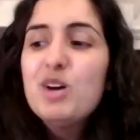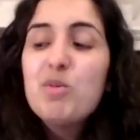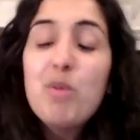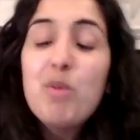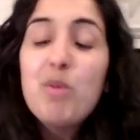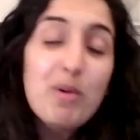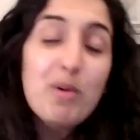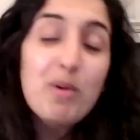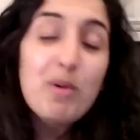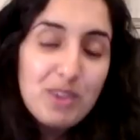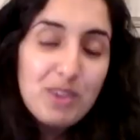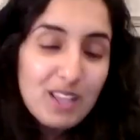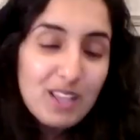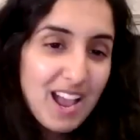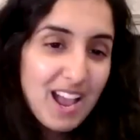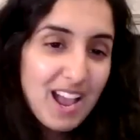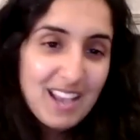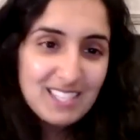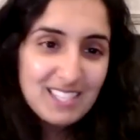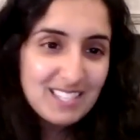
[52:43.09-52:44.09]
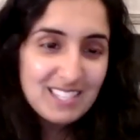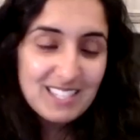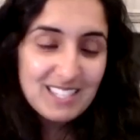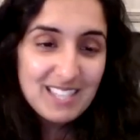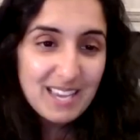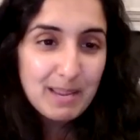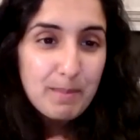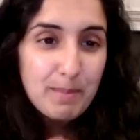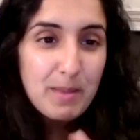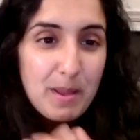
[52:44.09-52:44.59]
What we've realized is there's
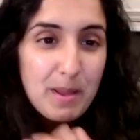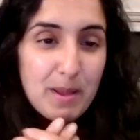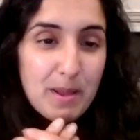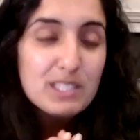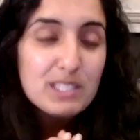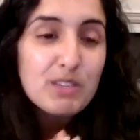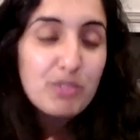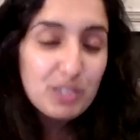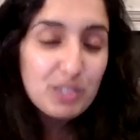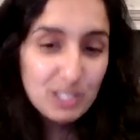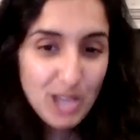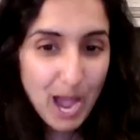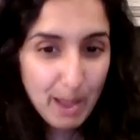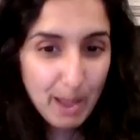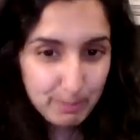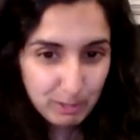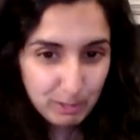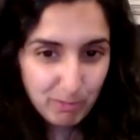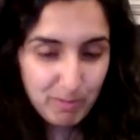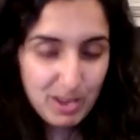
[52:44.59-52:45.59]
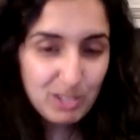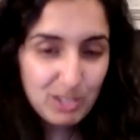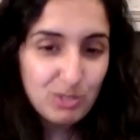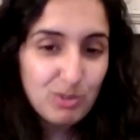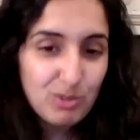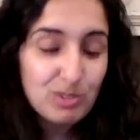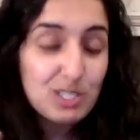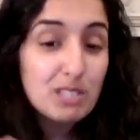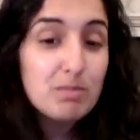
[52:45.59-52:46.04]
like a different types of mentors.